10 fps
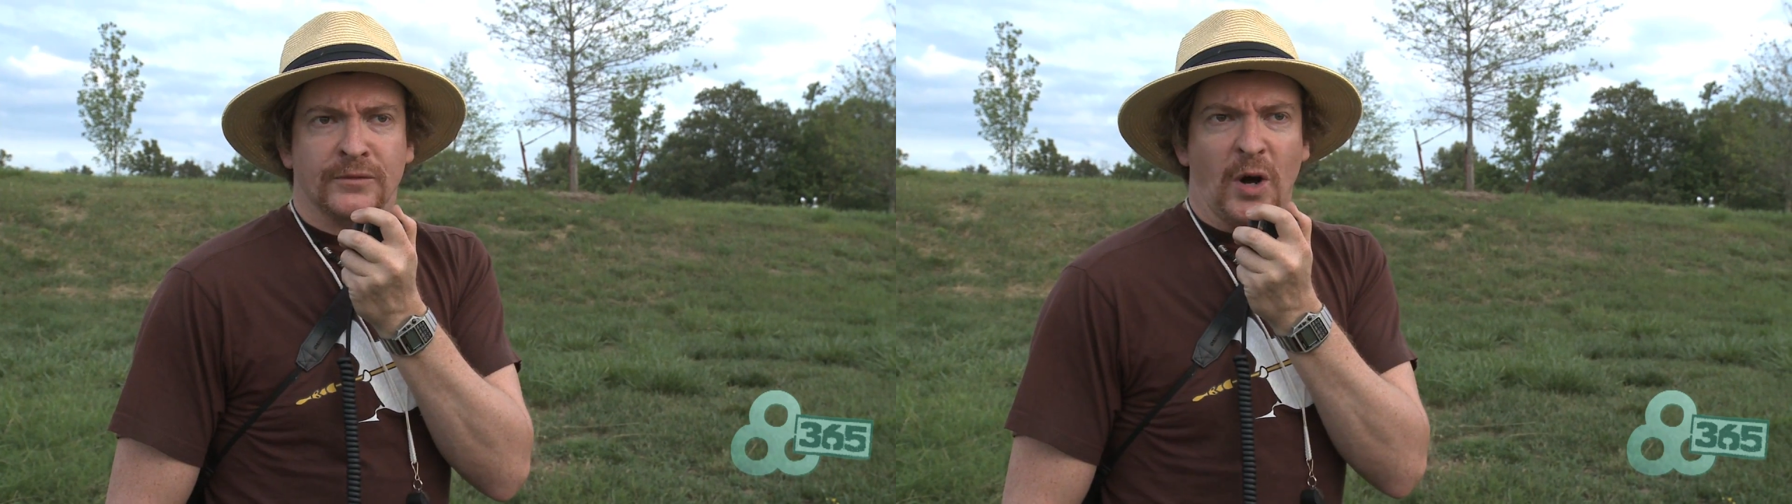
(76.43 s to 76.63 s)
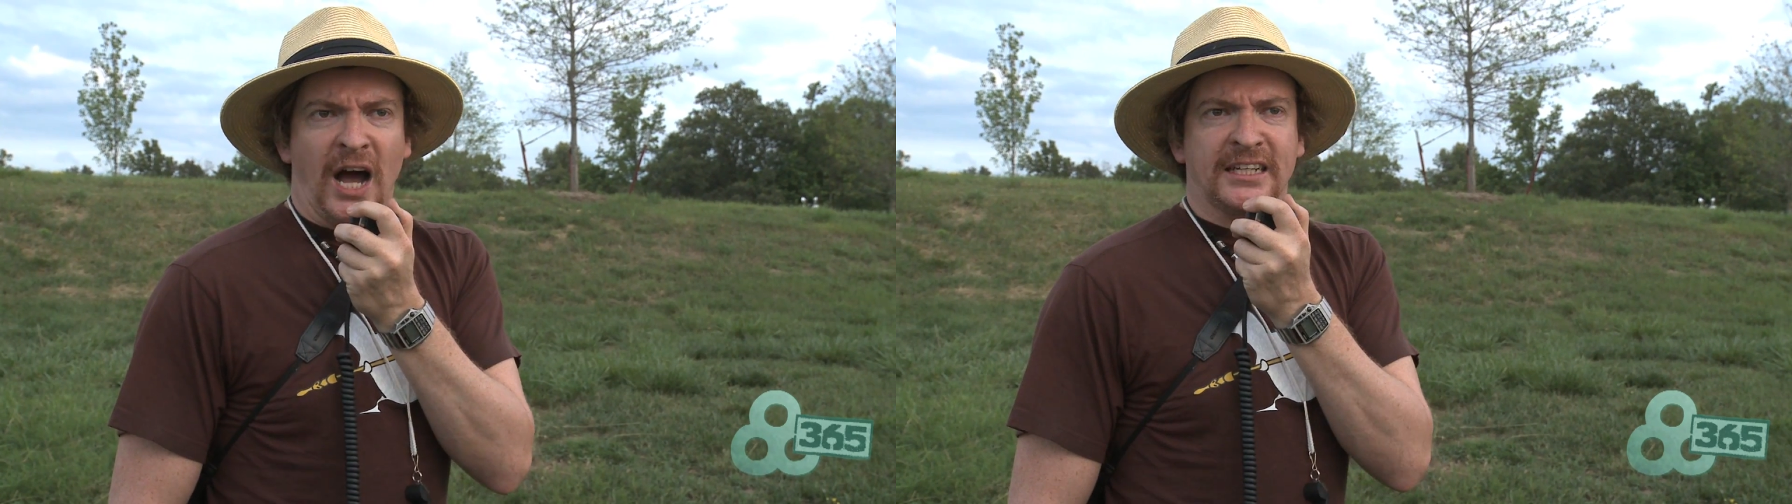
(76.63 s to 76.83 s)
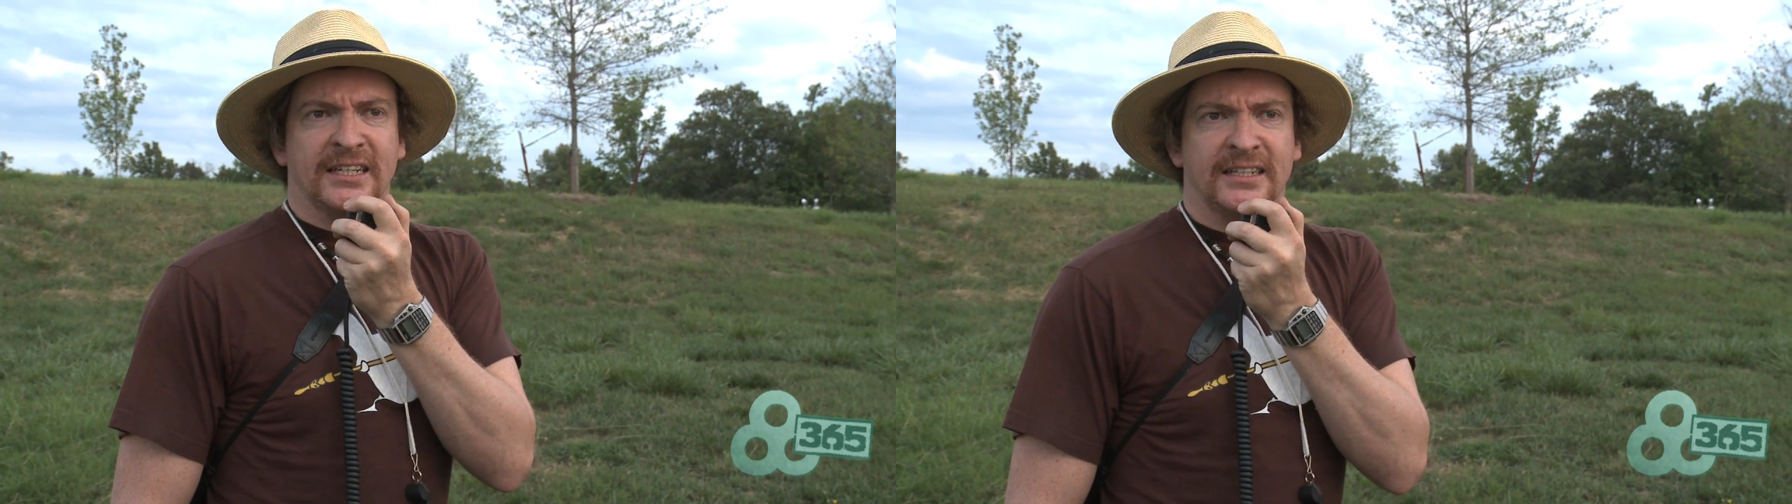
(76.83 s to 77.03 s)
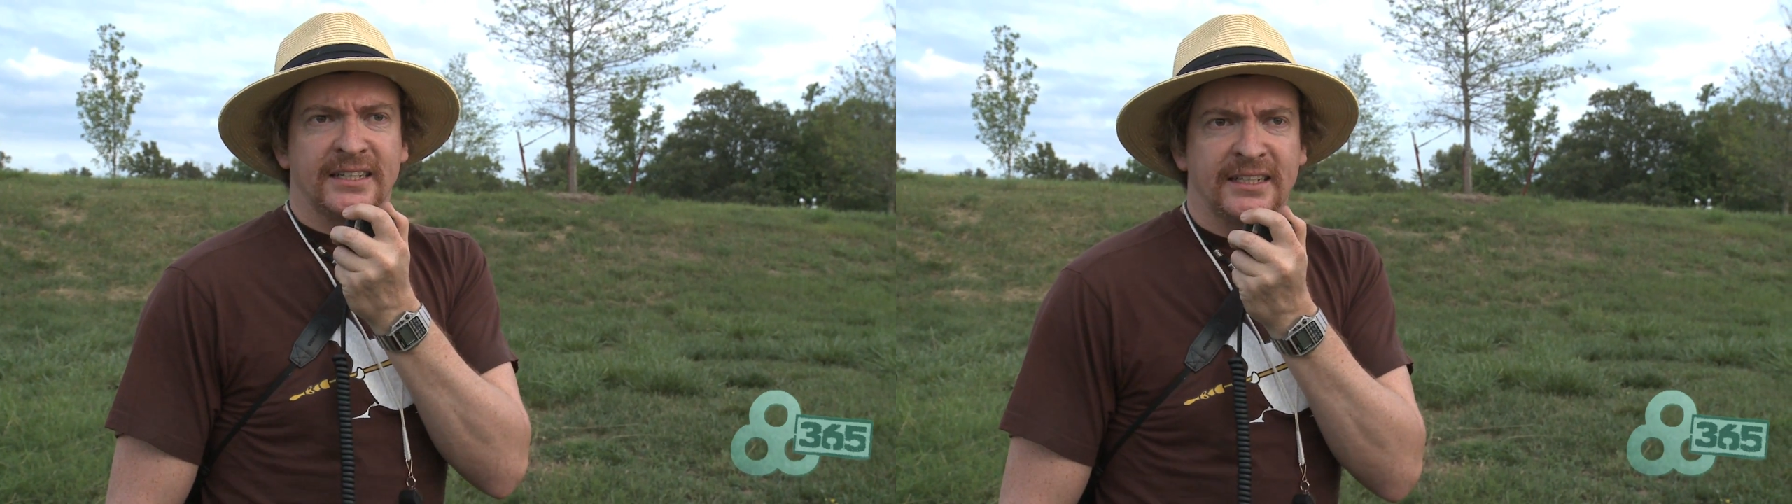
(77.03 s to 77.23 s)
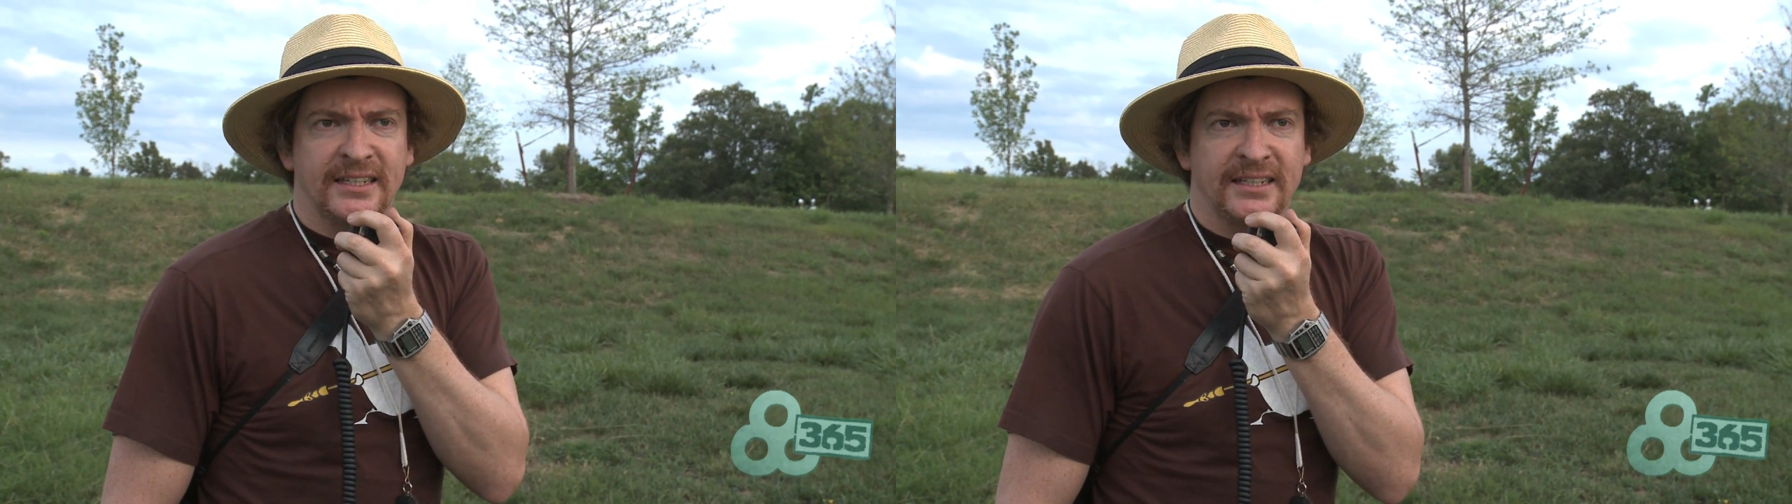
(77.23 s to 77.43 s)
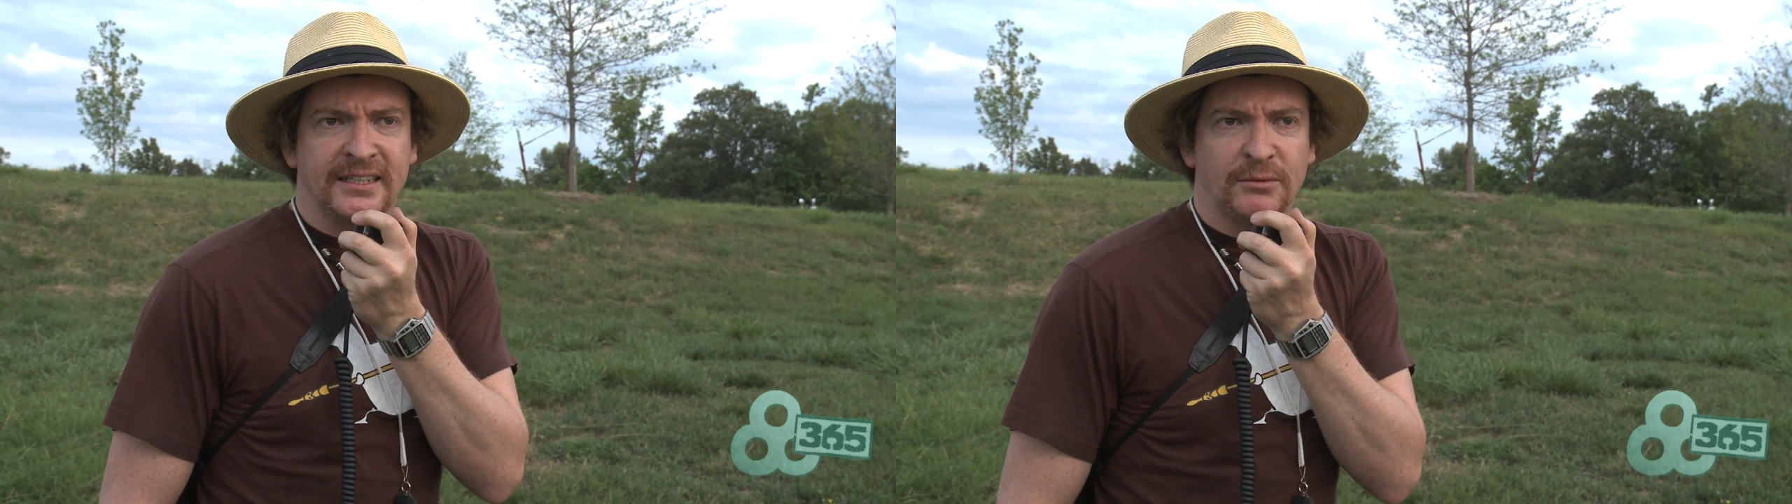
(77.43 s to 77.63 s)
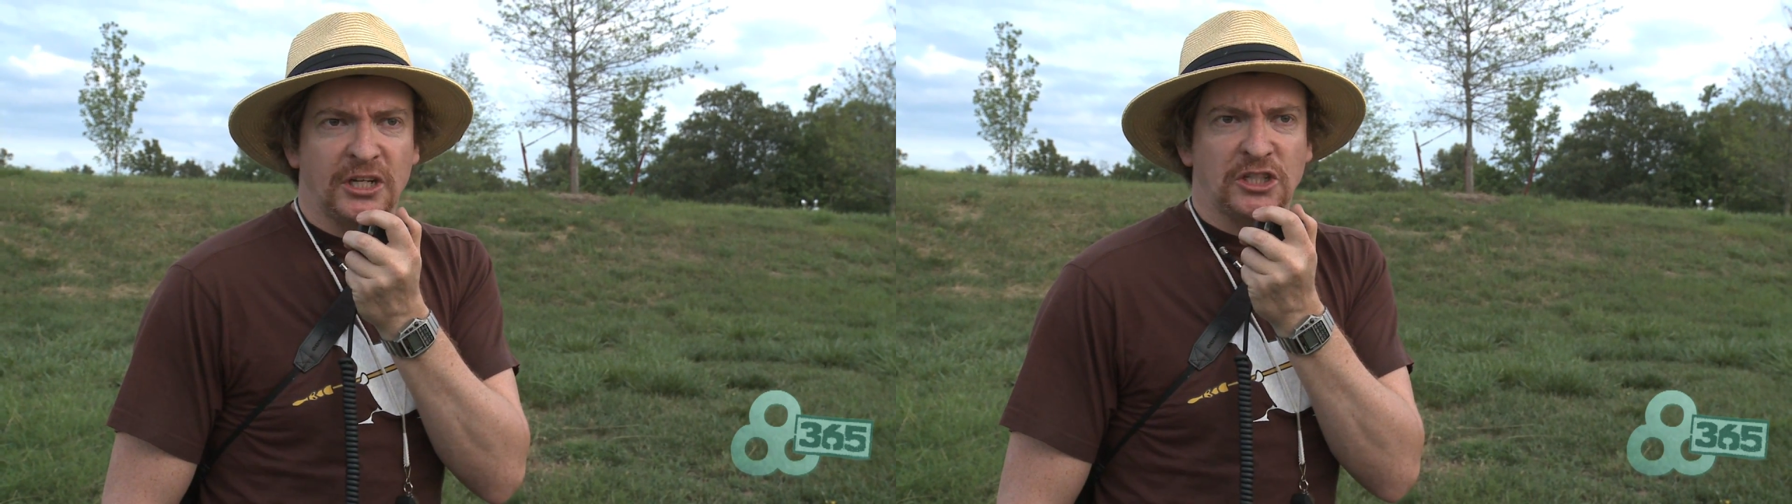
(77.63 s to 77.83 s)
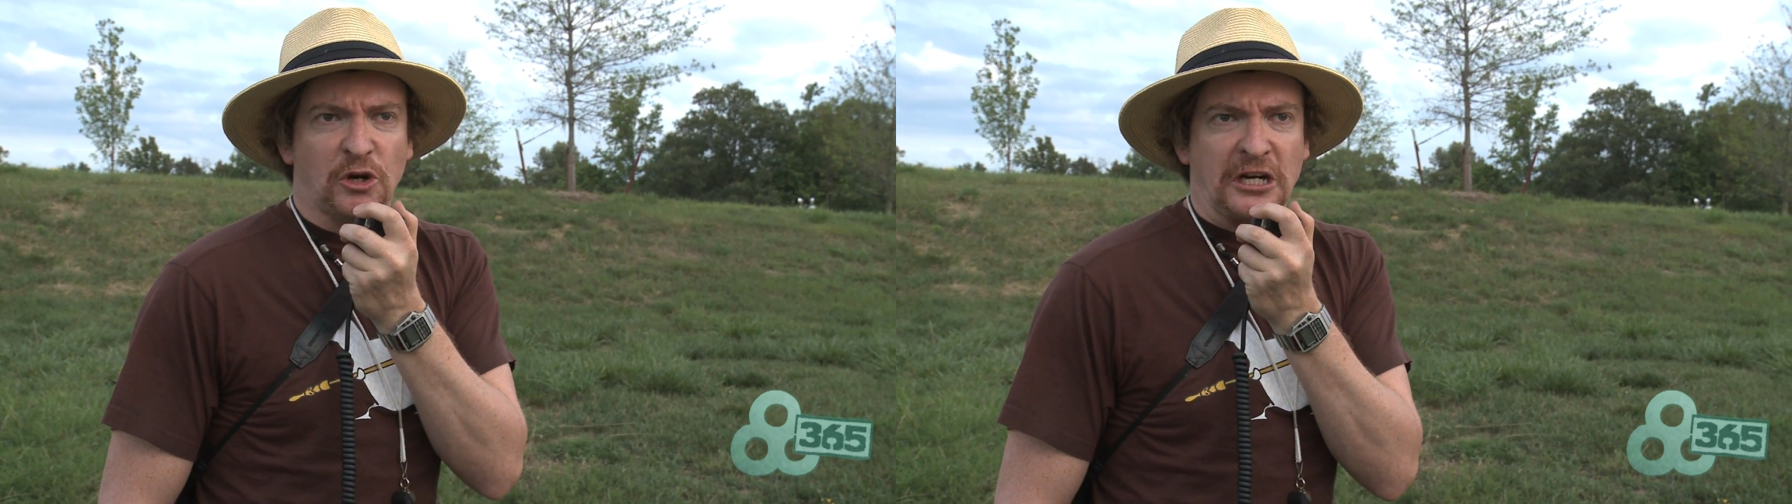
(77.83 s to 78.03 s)
What? What
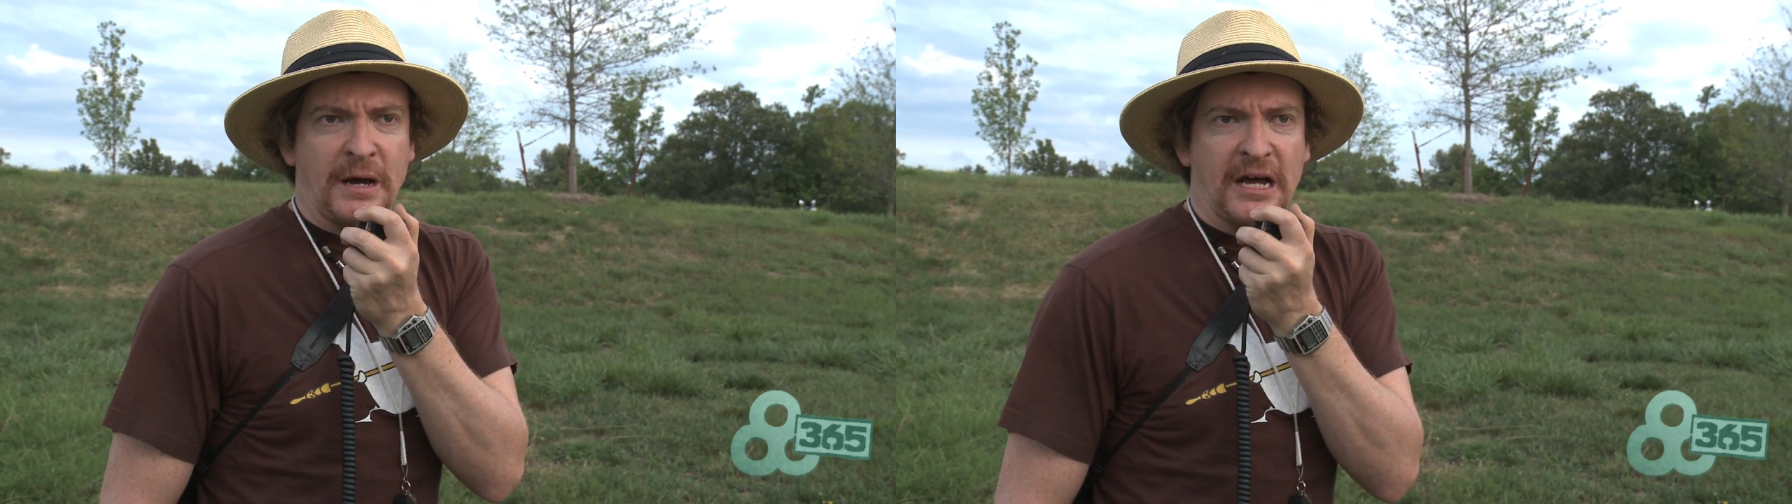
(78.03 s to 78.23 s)
are you talking